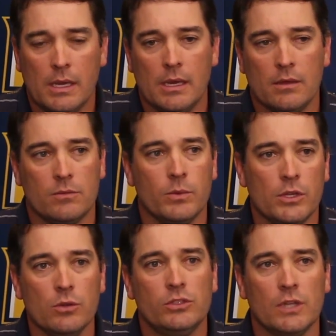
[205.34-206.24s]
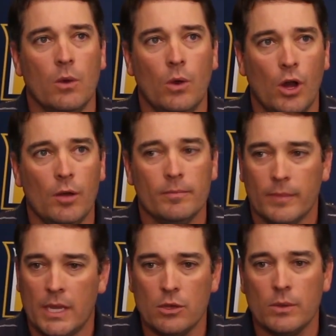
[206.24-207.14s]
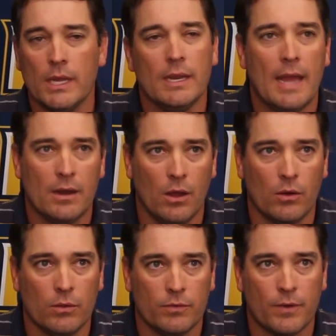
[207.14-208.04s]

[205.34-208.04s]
is when you show up and you get in that huddle,